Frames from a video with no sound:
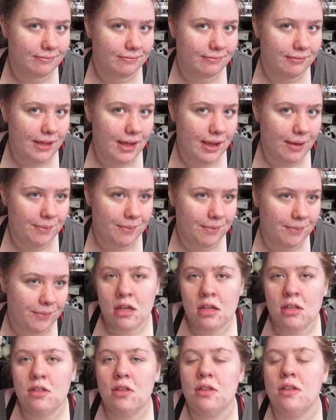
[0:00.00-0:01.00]
Yeah.
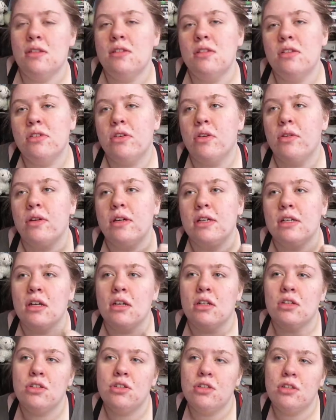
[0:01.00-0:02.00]
So this is going
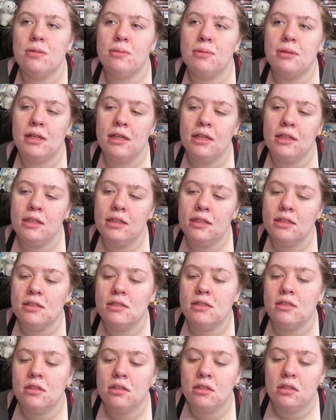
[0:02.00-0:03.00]
onto the
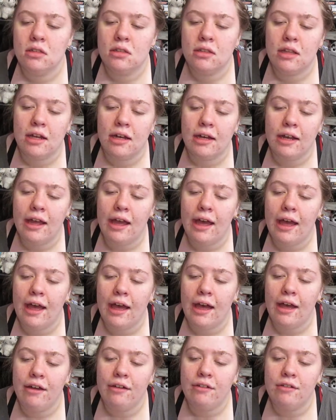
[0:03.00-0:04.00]
playlist that I
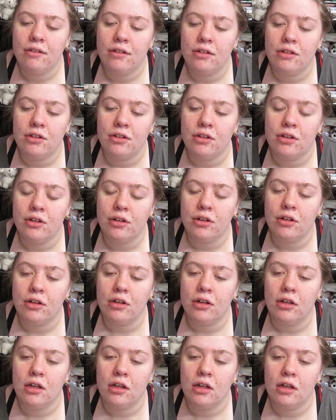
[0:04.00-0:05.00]
have
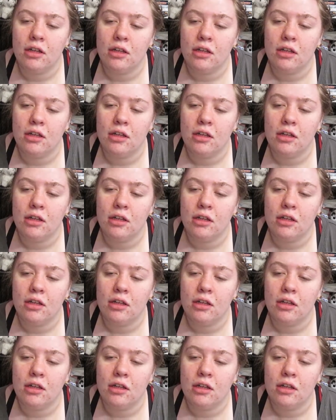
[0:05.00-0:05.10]
under